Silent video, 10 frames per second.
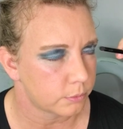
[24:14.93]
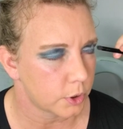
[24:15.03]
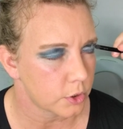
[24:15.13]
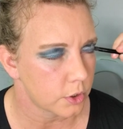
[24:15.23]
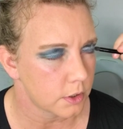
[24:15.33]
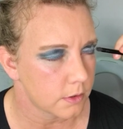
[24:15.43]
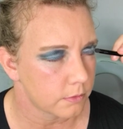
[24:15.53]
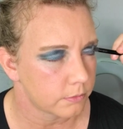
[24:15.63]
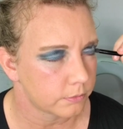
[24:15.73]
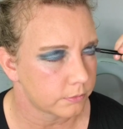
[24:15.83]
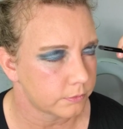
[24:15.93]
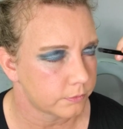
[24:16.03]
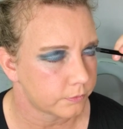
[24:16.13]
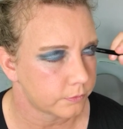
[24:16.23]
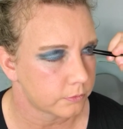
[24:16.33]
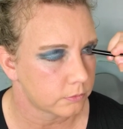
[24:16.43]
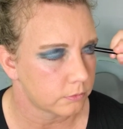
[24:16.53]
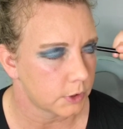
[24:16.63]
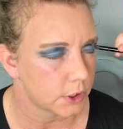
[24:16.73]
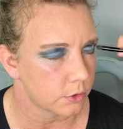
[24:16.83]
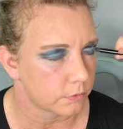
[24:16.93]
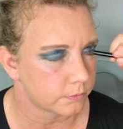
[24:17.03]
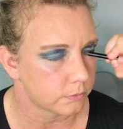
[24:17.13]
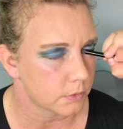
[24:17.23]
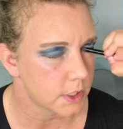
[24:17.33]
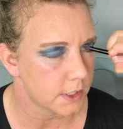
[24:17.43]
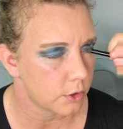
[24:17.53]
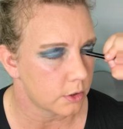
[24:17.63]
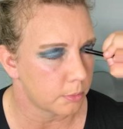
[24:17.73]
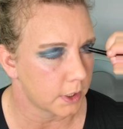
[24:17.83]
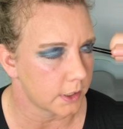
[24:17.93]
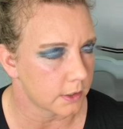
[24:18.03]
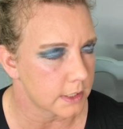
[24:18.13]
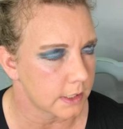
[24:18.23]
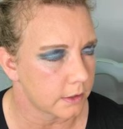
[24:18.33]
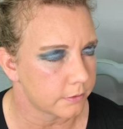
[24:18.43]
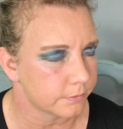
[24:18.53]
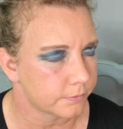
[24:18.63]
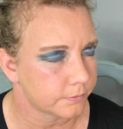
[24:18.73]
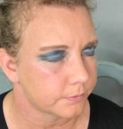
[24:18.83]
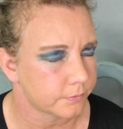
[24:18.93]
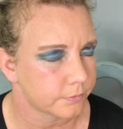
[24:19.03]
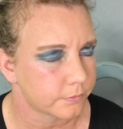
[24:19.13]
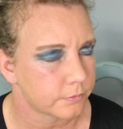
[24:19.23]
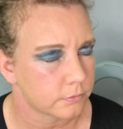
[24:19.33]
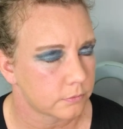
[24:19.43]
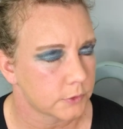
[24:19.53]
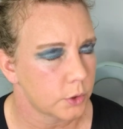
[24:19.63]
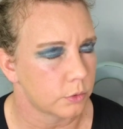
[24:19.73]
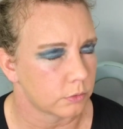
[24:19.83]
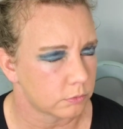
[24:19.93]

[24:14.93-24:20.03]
Brushes? Me too. It's easier to blend, isn't it? Ooh.